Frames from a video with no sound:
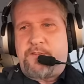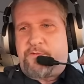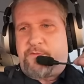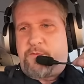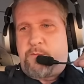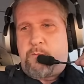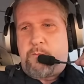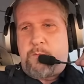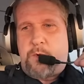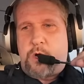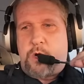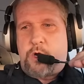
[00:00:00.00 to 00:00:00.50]

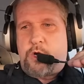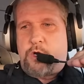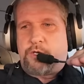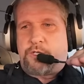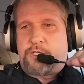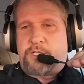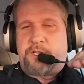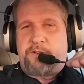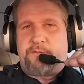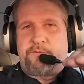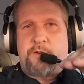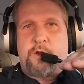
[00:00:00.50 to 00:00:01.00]
of
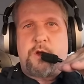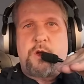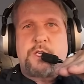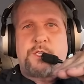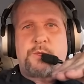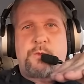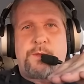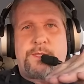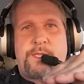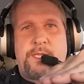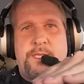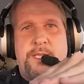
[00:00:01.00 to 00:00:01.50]
merge,
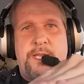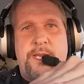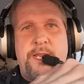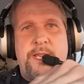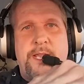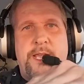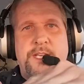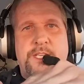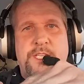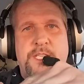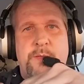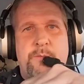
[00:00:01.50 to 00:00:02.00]
converge with the leading
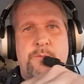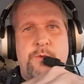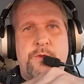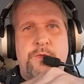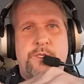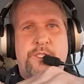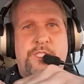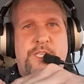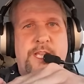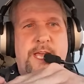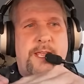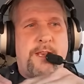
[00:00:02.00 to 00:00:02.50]
edge of the
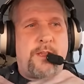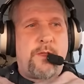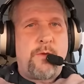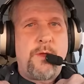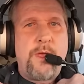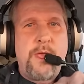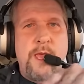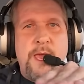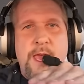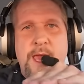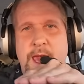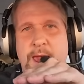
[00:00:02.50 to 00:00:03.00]
moon's shadow,
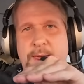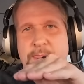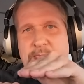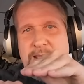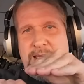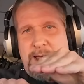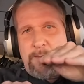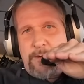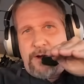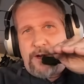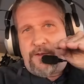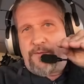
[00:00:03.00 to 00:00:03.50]
and then
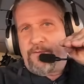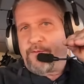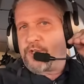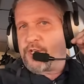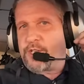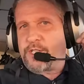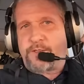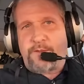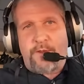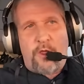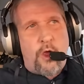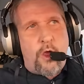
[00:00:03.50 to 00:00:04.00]
I'm going to
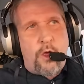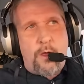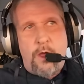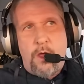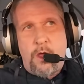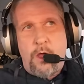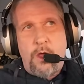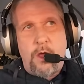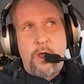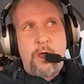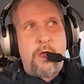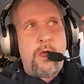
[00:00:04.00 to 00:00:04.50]
just
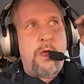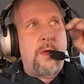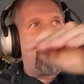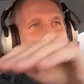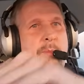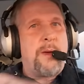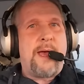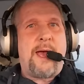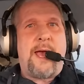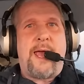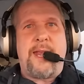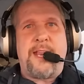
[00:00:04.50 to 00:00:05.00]
haul
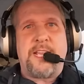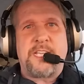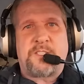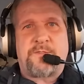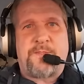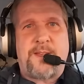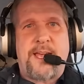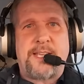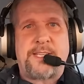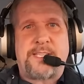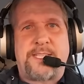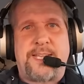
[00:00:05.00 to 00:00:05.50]
butt as
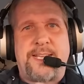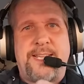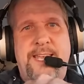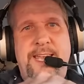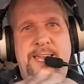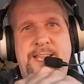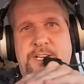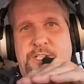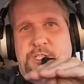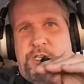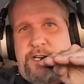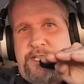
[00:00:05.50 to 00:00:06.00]
fast as I
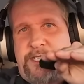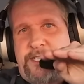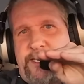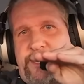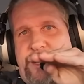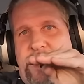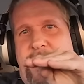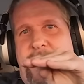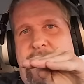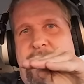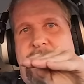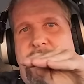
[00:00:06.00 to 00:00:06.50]
can and try to
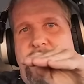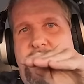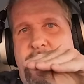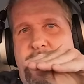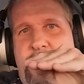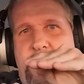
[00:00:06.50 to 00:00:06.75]
stay